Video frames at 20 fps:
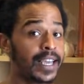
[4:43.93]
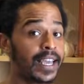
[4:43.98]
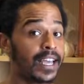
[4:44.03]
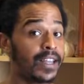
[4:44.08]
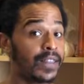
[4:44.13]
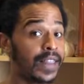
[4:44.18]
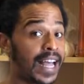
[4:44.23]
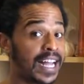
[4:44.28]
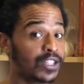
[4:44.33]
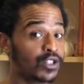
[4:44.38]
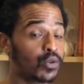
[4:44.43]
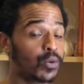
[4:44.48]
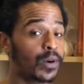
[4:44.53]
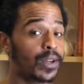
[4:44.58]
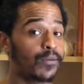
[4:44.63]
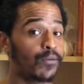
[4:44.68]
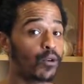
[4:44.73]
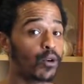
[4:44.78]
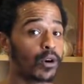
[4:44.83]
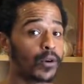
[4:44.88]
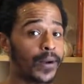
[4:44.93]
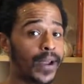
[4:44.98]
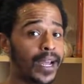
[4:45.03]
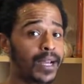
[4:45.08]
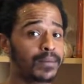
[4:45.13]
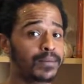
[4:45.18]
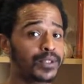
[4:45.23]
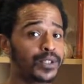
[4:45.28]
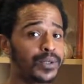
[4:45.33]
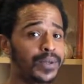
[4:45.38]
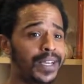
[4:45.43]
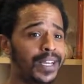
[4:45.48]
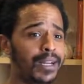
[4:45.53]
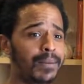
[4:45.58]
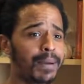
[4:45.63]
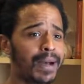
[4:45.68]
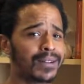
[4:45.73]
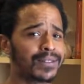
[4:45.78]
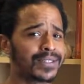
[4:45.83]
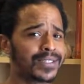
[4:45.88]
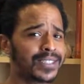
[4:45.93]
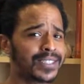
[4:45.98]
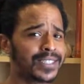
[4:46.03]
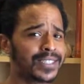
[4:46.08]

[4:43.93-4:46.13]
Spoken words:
In that 24 grams, you get about